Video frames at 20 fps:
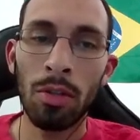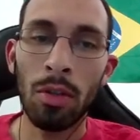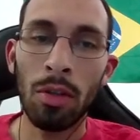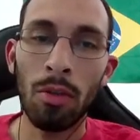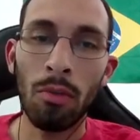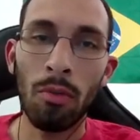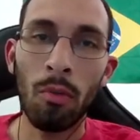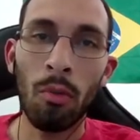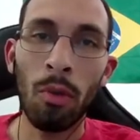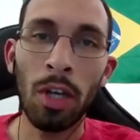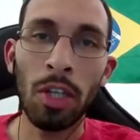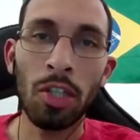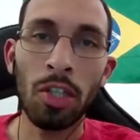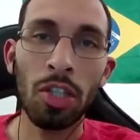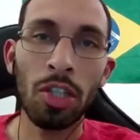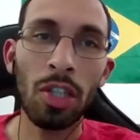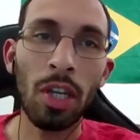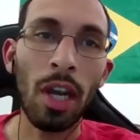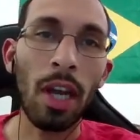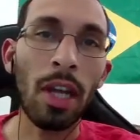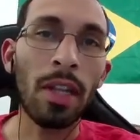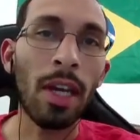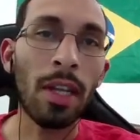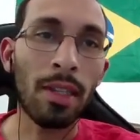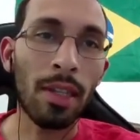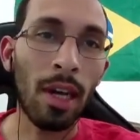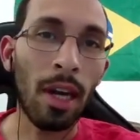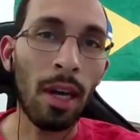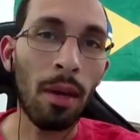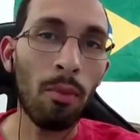which at that
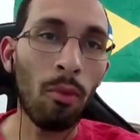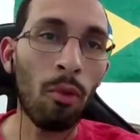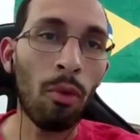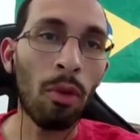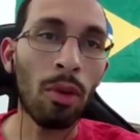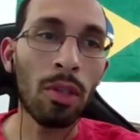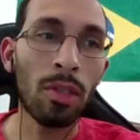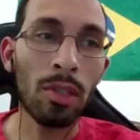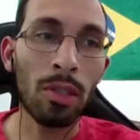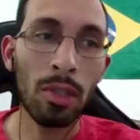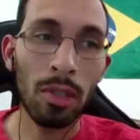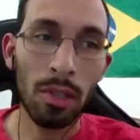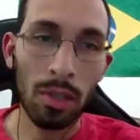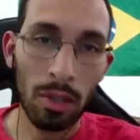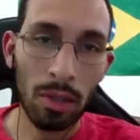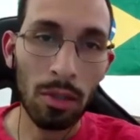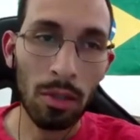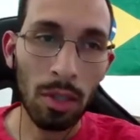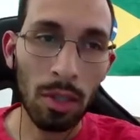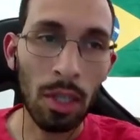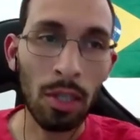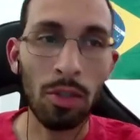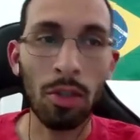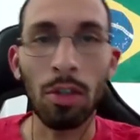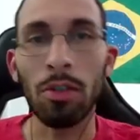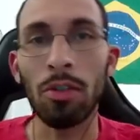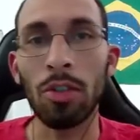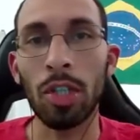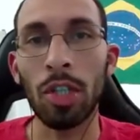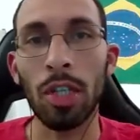time was the
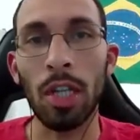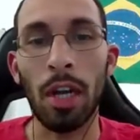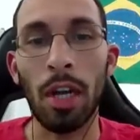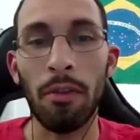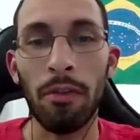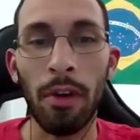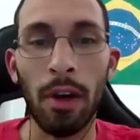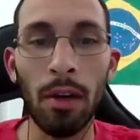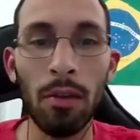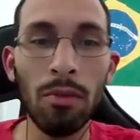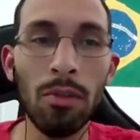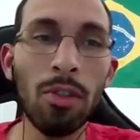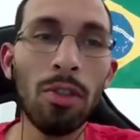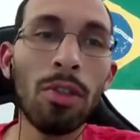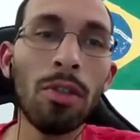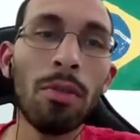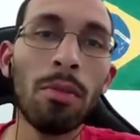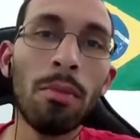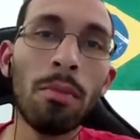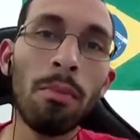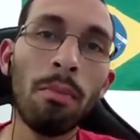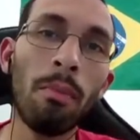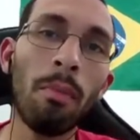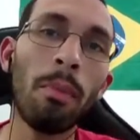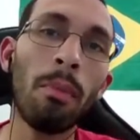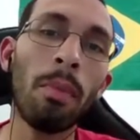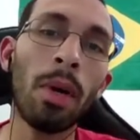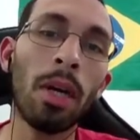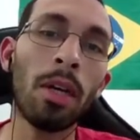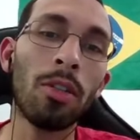solution that I found.
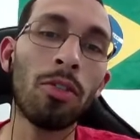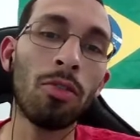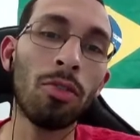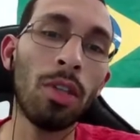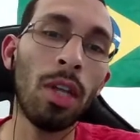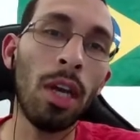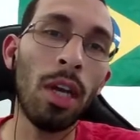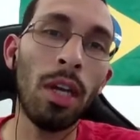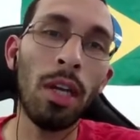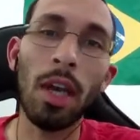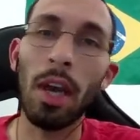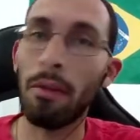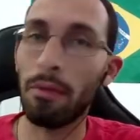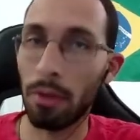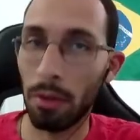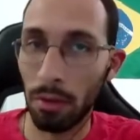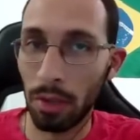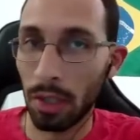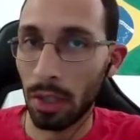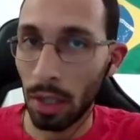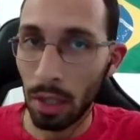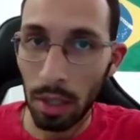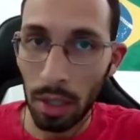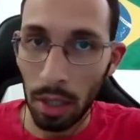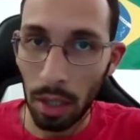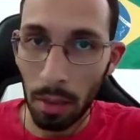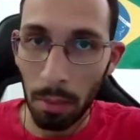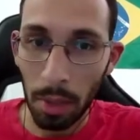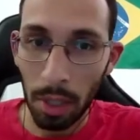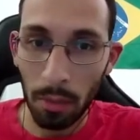But today, after studying
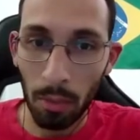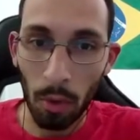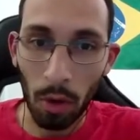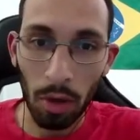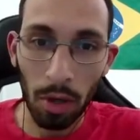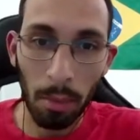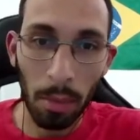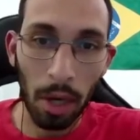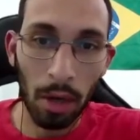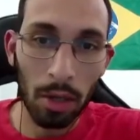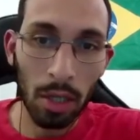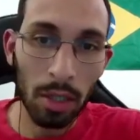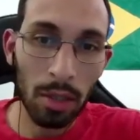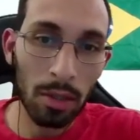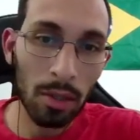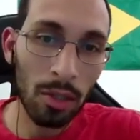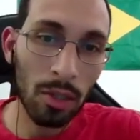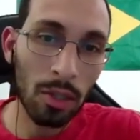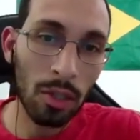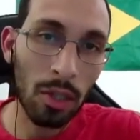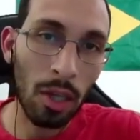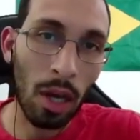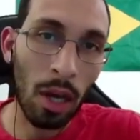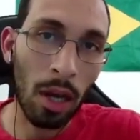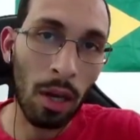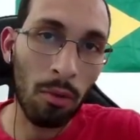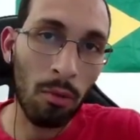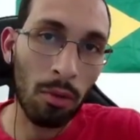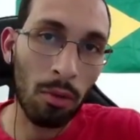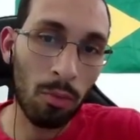a bit more about it, I
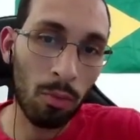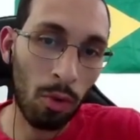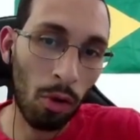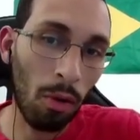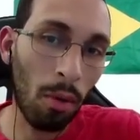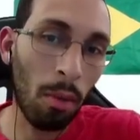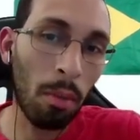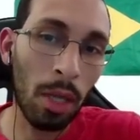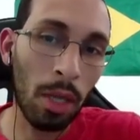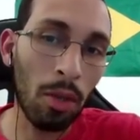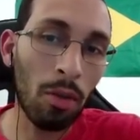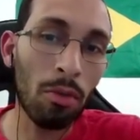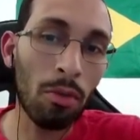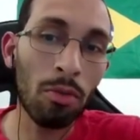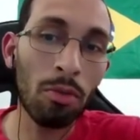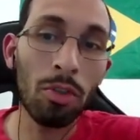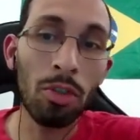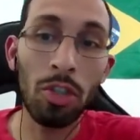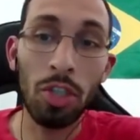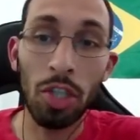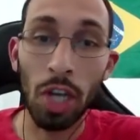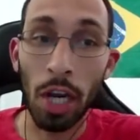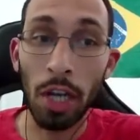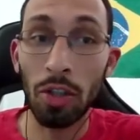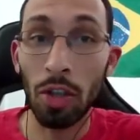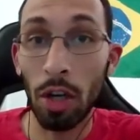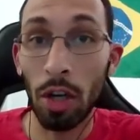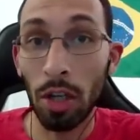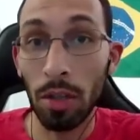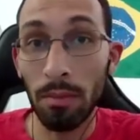would probably use
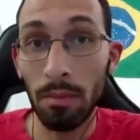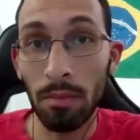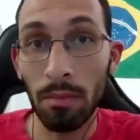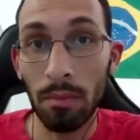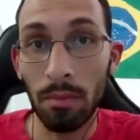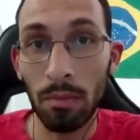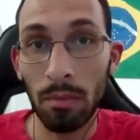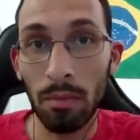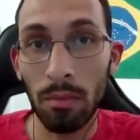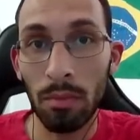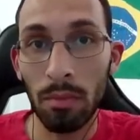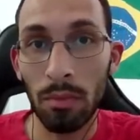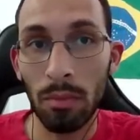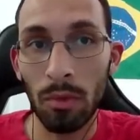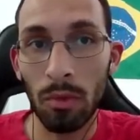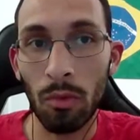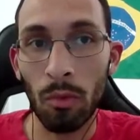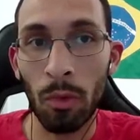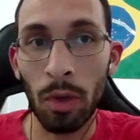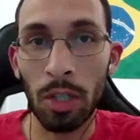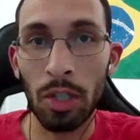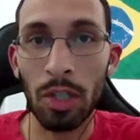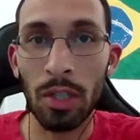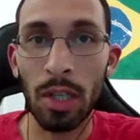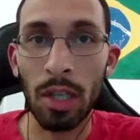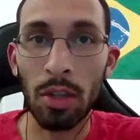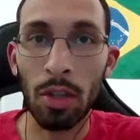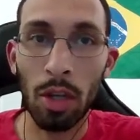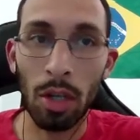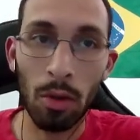JSON, which is
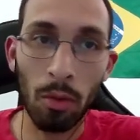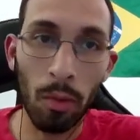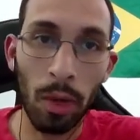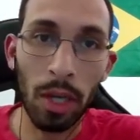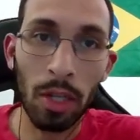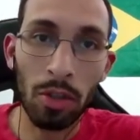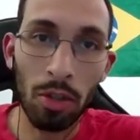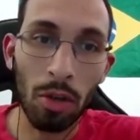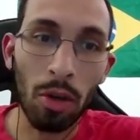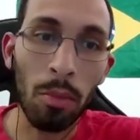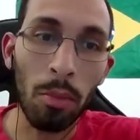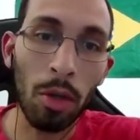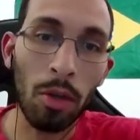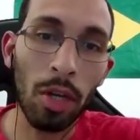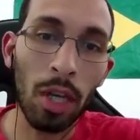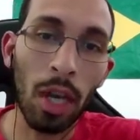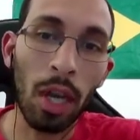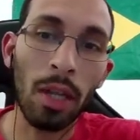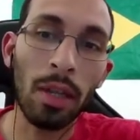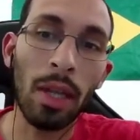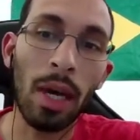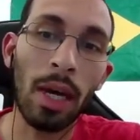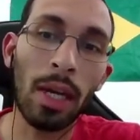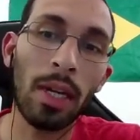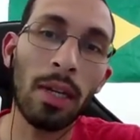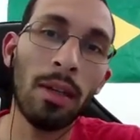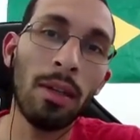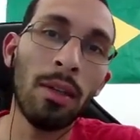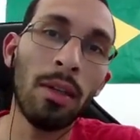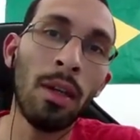another way to communicate
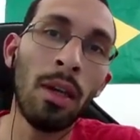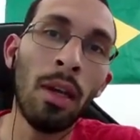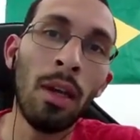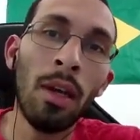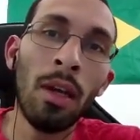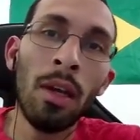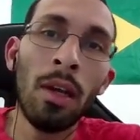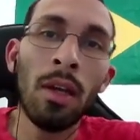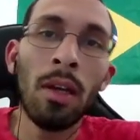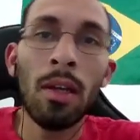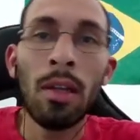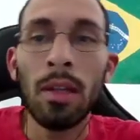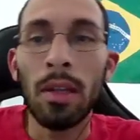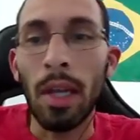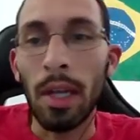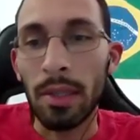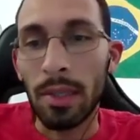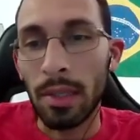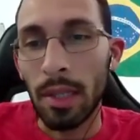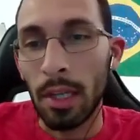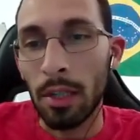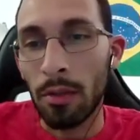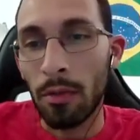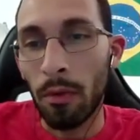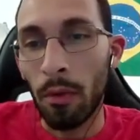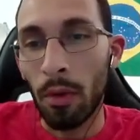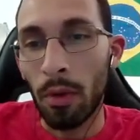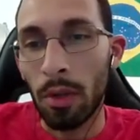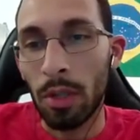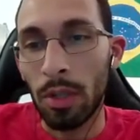data. That stands
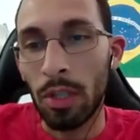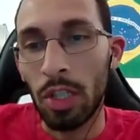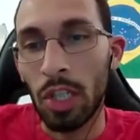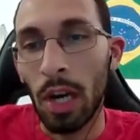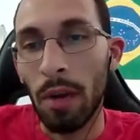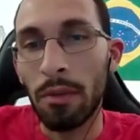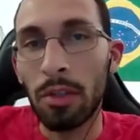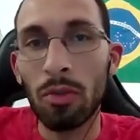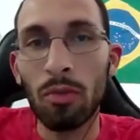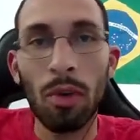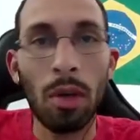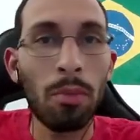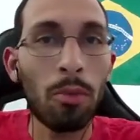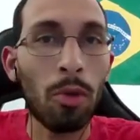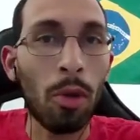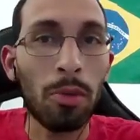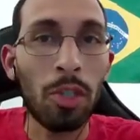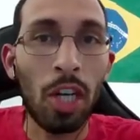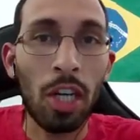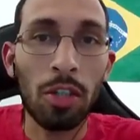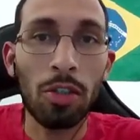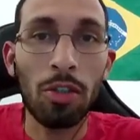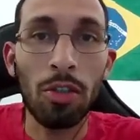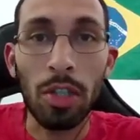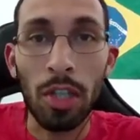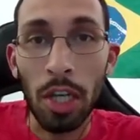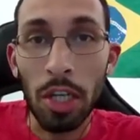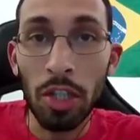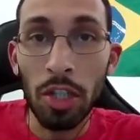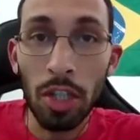for JavaScript Object
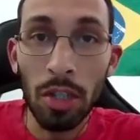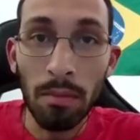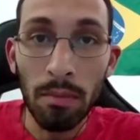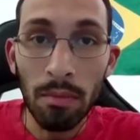Notation.